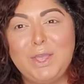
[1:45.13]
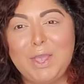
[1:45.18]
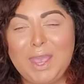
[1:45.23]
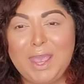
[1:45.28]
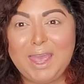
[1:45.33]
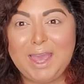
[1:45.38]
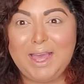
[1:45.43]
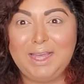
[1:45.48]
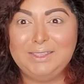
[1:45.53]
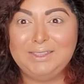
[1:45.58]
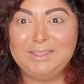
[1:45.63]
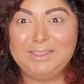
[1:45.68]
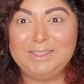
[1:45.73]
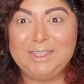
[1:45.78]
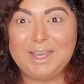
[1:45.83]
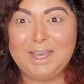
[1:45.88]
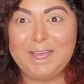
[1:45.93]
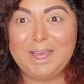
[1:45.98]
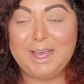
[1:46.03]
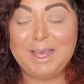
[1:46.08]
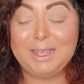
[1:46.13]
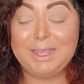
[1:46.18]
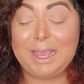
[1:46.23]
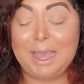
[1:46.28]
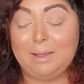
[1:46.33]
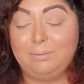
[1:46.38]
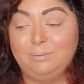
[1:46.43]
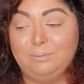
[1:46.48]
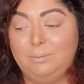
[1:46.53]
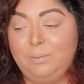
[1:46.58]
and
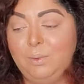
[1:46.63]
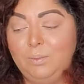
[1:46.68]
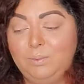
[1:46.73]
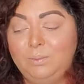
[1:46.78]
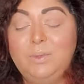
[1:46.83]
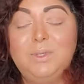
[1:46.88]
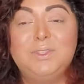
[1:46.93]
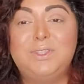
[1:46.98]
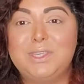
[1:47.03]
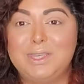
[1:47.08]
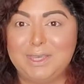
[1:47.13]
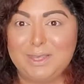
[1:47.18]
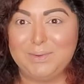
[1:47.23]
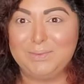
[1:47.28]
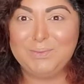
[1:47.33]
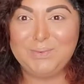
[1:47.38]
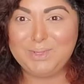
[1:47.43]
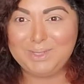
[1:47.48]
yeah, we'll see.